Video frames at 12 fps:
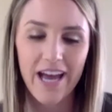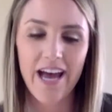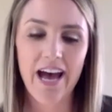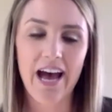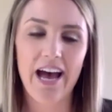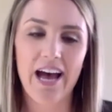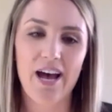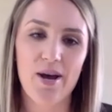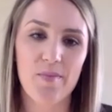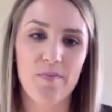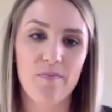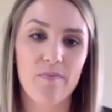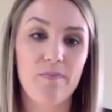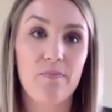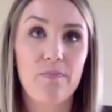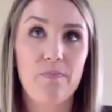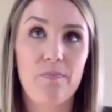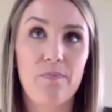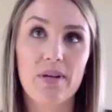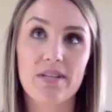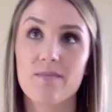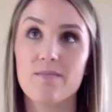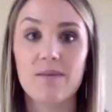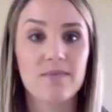Um, but
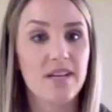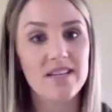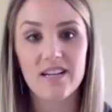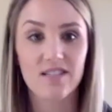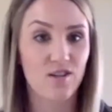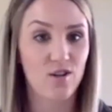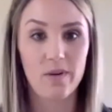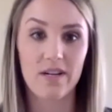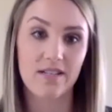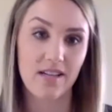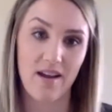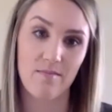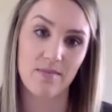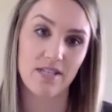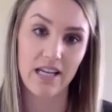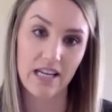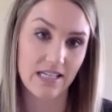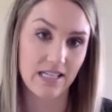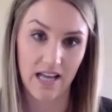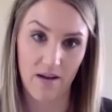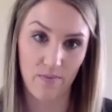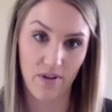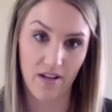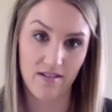sometimes that takes a little bit of time to get to that
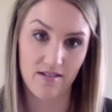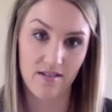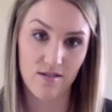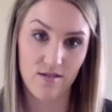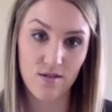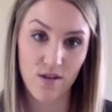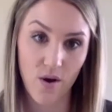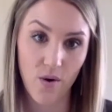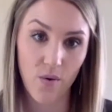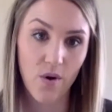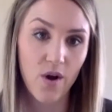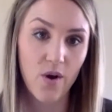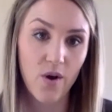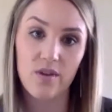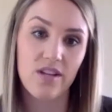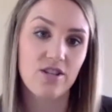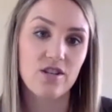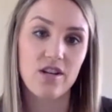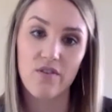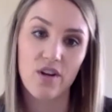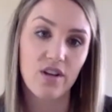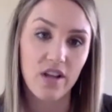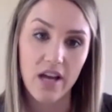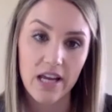place. So with each and every
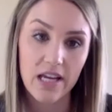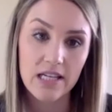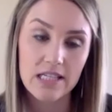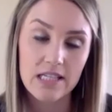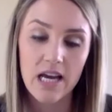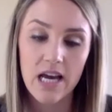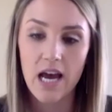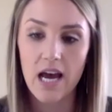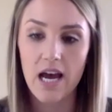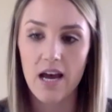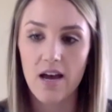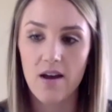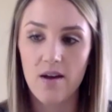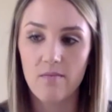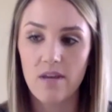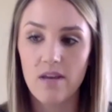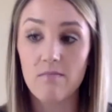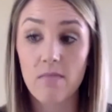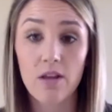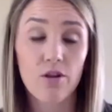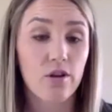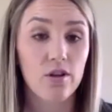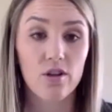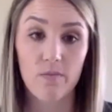client, it may look a
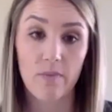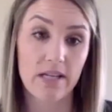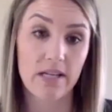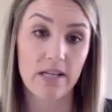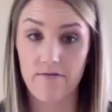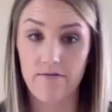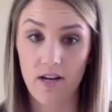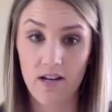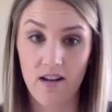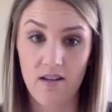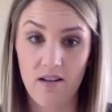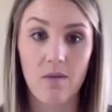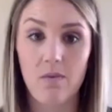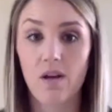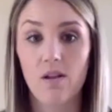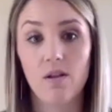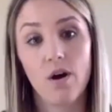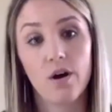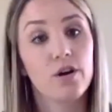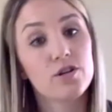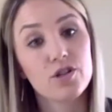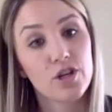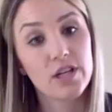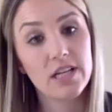little bit different. It may be a longer
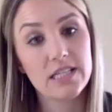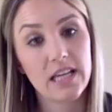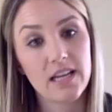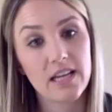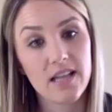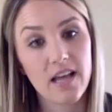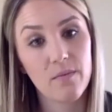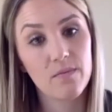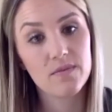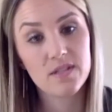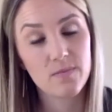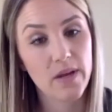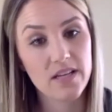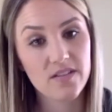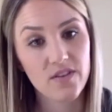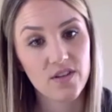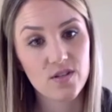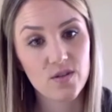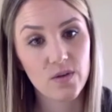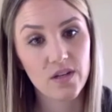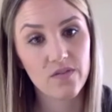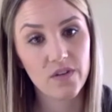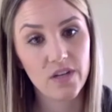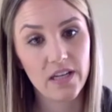journey to get to that space of intuitive
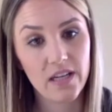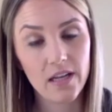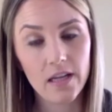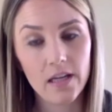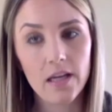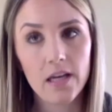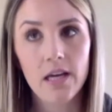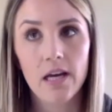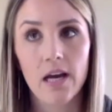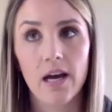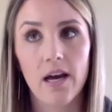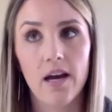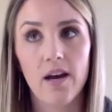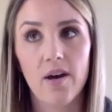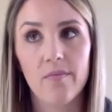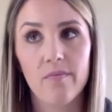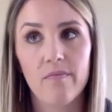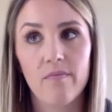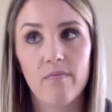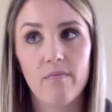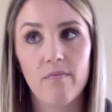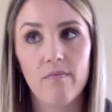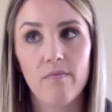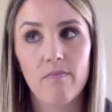eating,
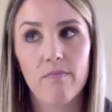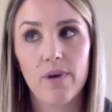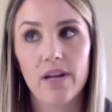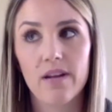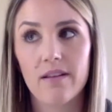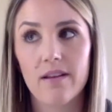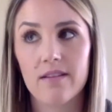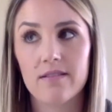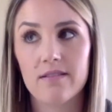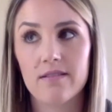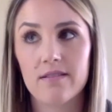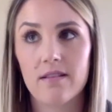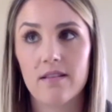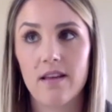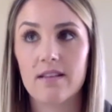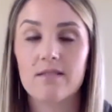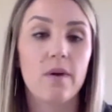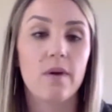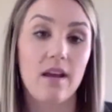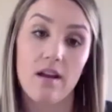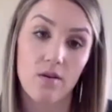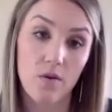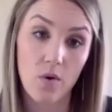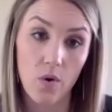but that's my
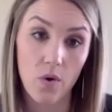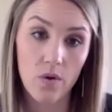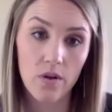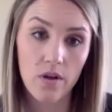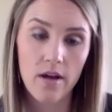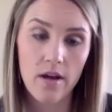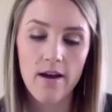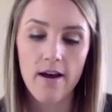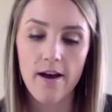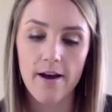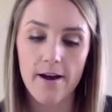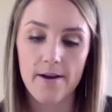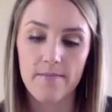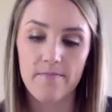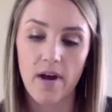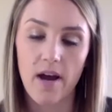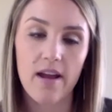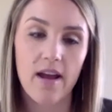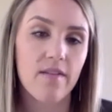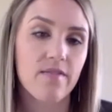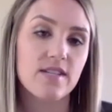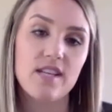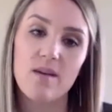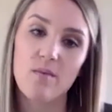end goal. I have the
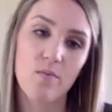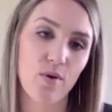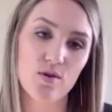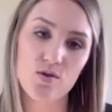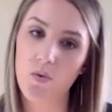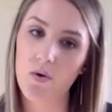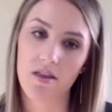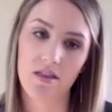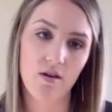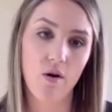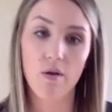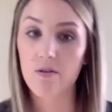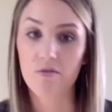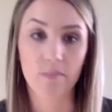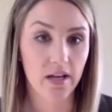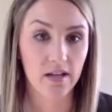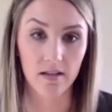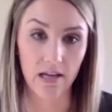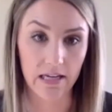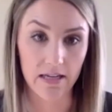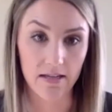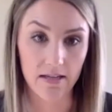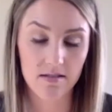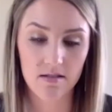same approach with all of my
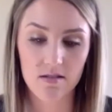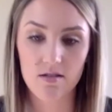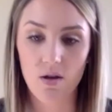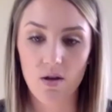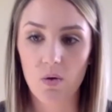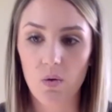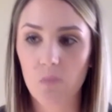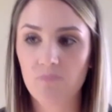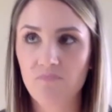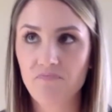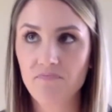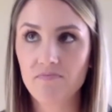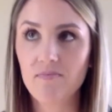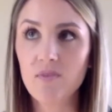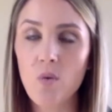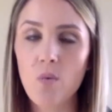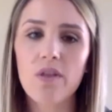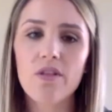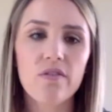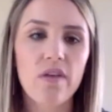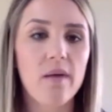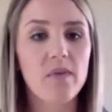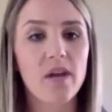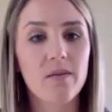clients. So whether
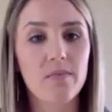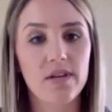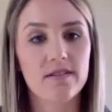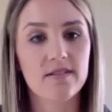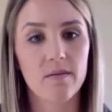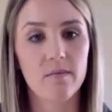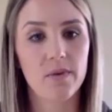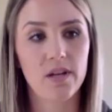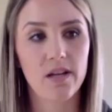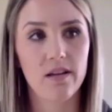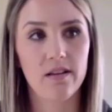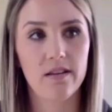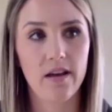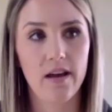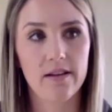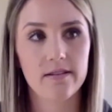that may be somebody that